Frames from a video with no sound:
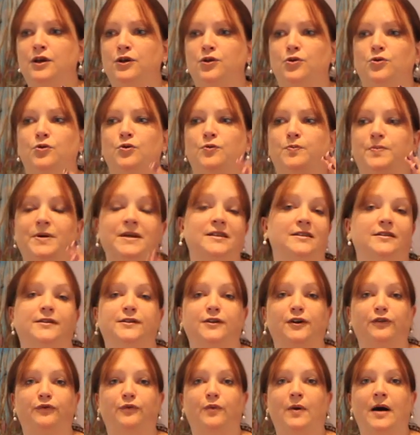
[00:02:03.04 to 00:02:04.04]
Your piece of
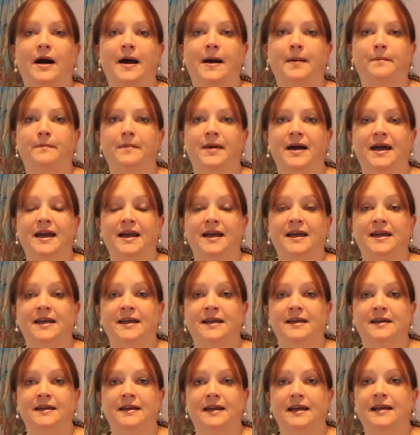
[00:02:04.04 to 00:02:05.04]
software
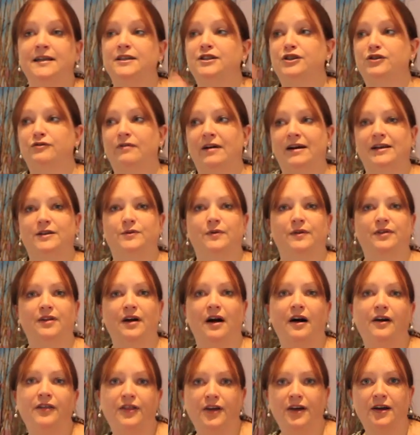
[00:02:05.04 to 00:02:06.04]
may interact with
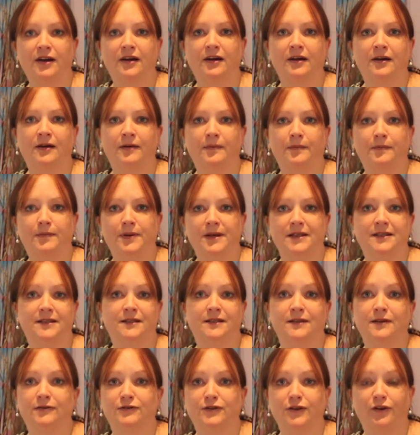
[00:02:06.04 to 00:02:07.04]
other
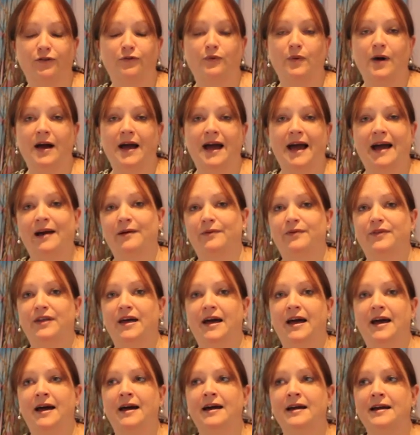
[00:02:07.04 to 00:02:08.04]
pieces of software out
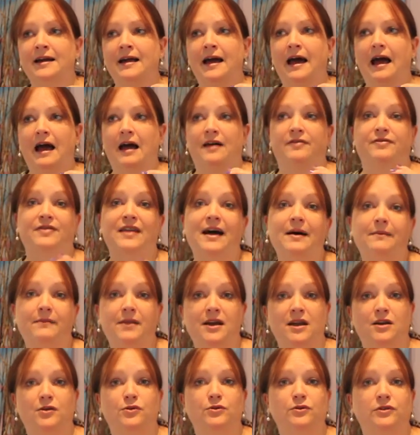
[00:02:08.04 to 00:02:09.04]
there, and that
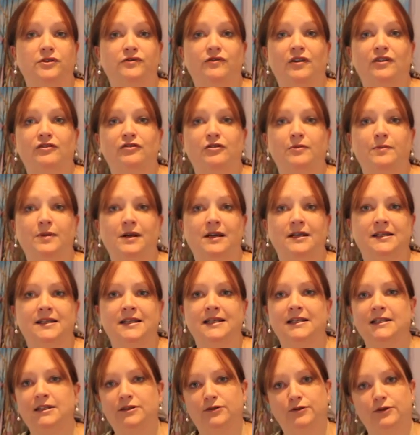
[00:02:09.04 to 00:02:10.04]
may cause
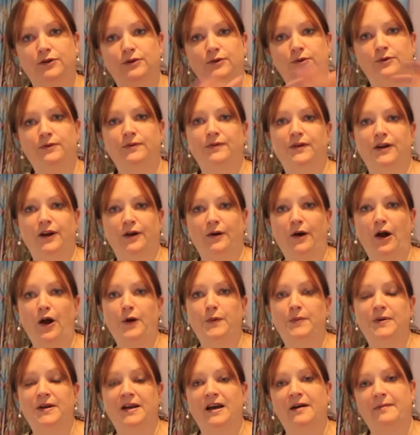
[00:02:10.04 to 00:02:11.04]
vulnerabilities through,
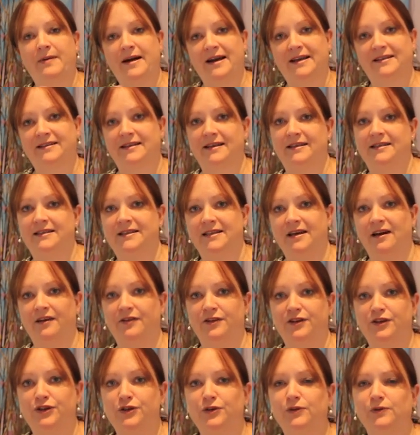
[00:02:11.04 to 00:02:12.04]
opening up access to
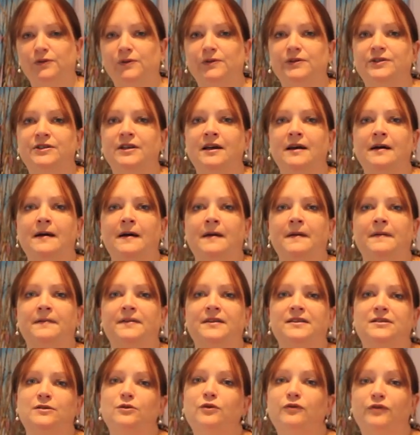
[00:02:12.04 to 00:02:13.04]
other tools.
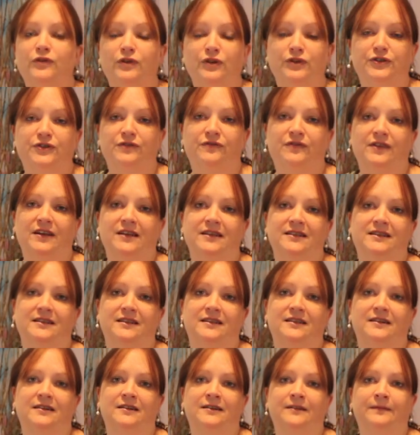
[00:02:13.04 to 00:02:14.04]
There's an awful lot of things
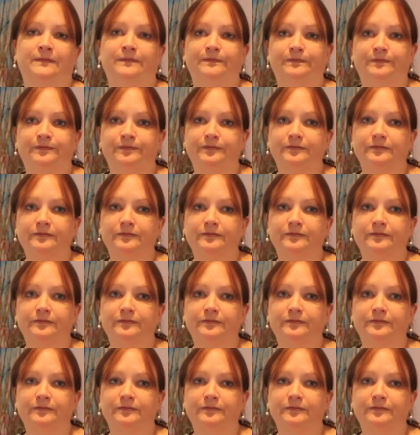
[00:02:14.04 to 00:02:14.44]
that